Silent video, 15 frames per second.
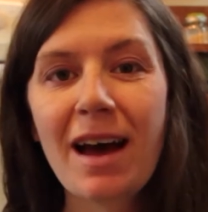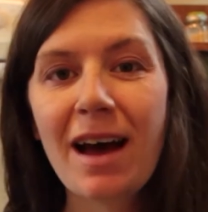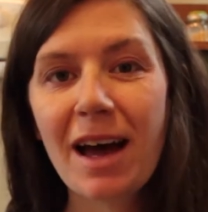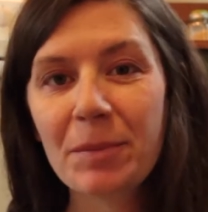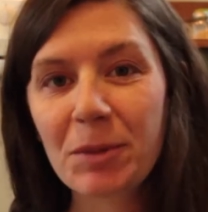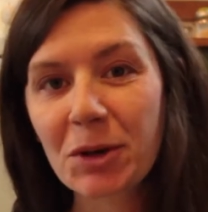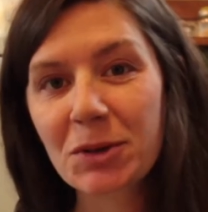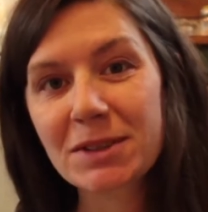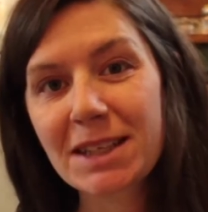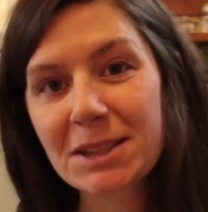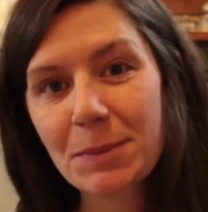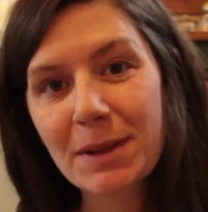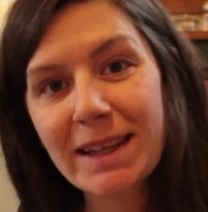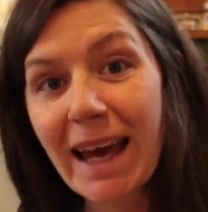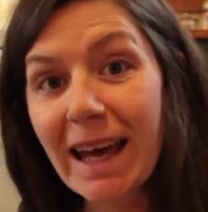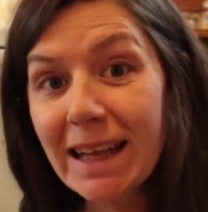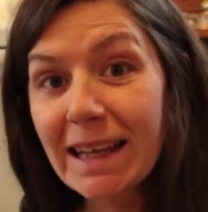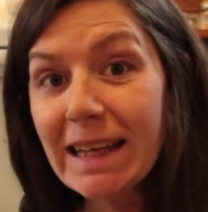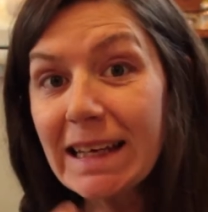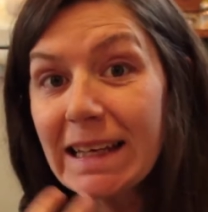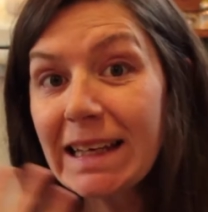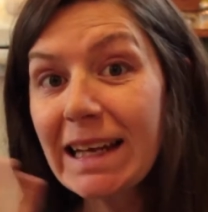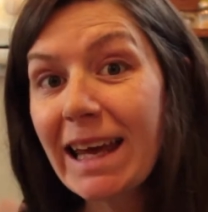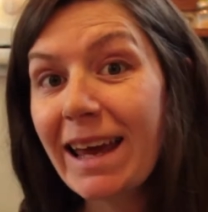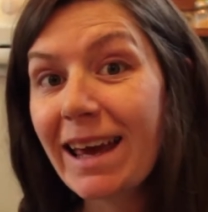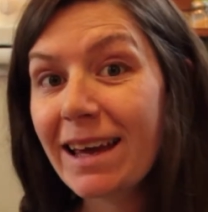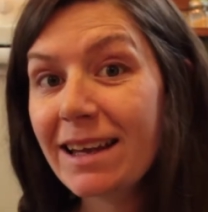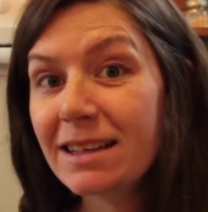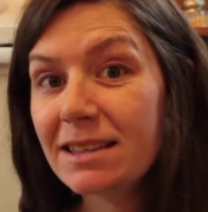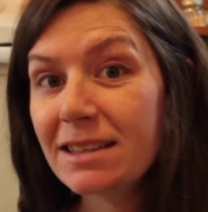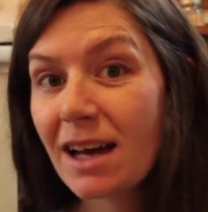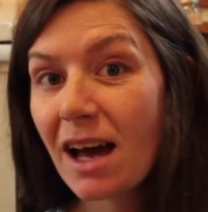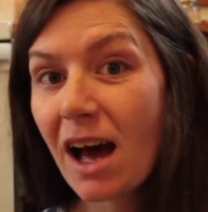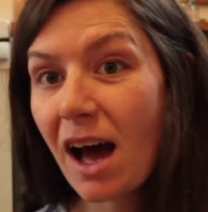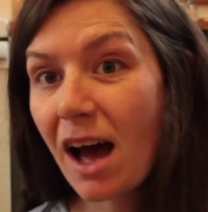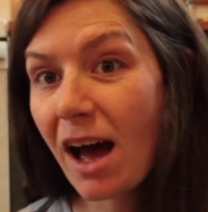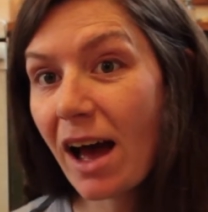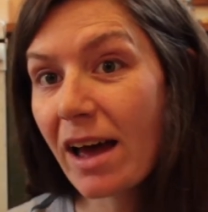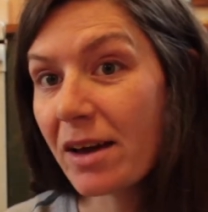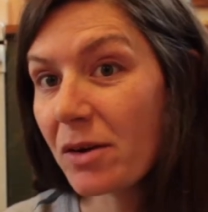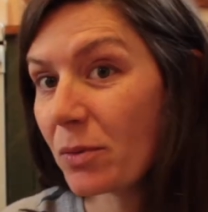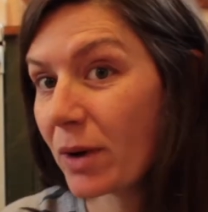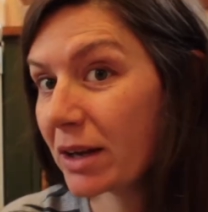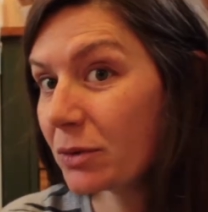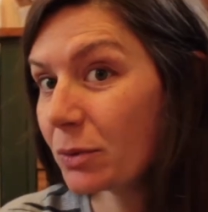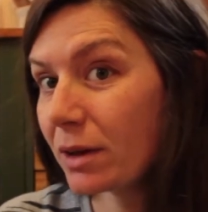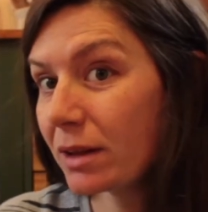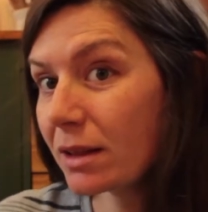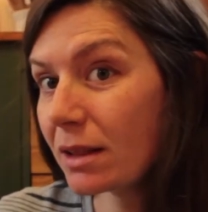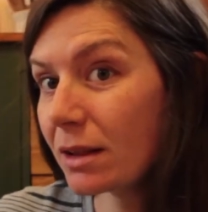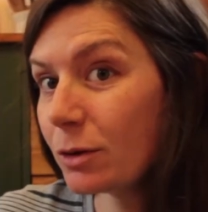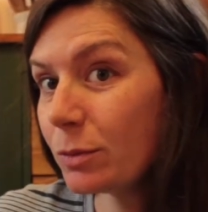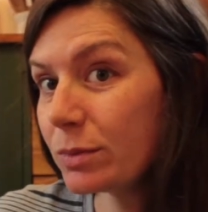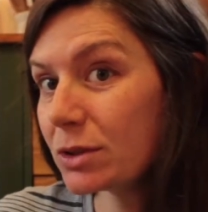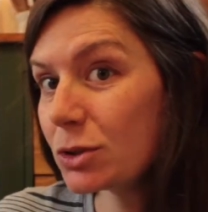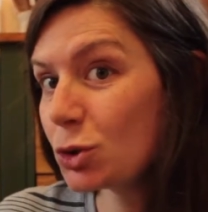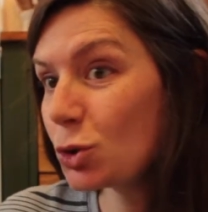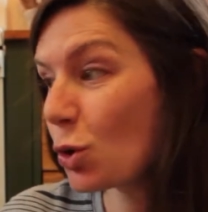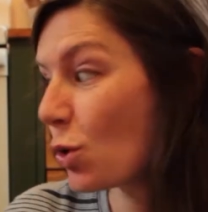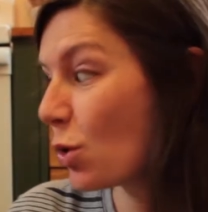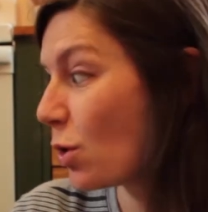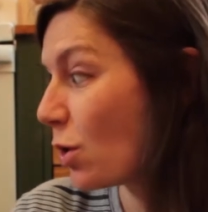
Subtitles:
I'm your host, Elspeth Callahan, and I went with Loop-dee-doo.